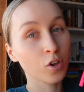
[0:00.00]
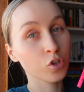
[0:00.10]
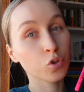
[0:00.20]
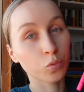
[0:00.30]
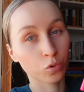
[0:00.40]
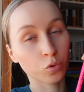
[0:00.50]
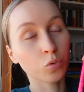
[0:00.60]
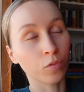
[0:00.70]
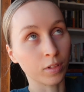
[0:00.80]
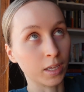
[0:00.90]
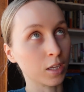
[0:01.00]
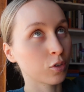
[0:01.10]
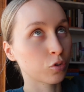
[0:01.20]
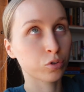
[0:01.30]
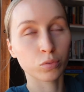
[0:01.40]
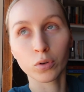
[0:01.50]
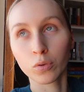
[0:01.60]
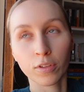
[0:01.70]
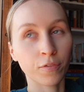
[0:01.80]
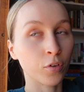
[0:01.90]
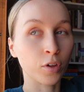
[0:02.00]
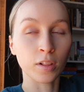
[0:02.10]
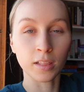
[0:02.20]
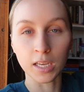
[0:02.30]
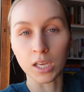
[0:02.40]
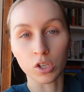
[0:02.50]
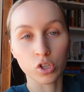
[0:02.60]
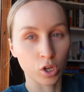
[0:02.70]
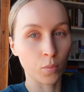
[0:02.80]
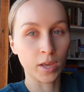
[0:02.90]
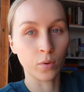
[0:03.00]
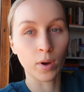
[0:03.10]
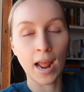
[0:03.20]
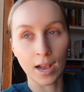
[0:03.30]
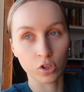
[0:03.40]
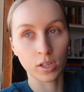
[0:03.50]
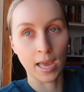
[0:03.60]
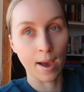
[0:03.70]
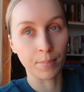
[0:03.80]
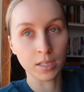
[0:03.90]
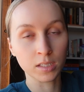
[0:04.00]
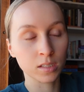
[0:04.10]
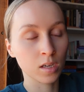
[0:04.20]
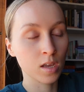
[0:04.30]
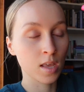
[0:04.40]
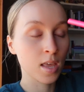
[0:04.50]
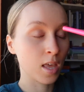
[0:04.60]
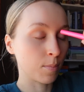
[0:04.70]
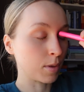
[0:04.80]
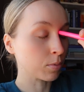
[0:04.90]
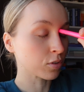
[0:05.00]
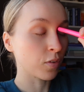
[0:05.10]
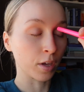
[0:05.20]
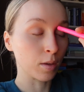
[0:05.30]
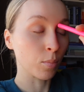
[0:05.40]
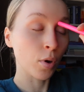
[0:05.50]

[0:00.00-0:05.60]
truthfully showing what actually happens in people's fucking